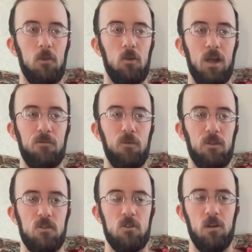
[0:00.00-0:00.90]
grateful
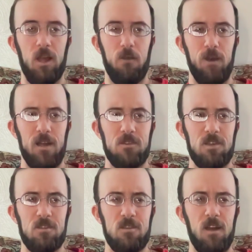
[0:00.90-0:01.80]
for the journey I've had
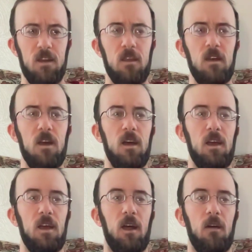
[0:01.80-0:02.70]
since then,
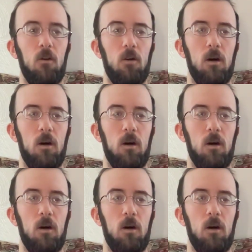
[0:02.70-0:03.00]
and I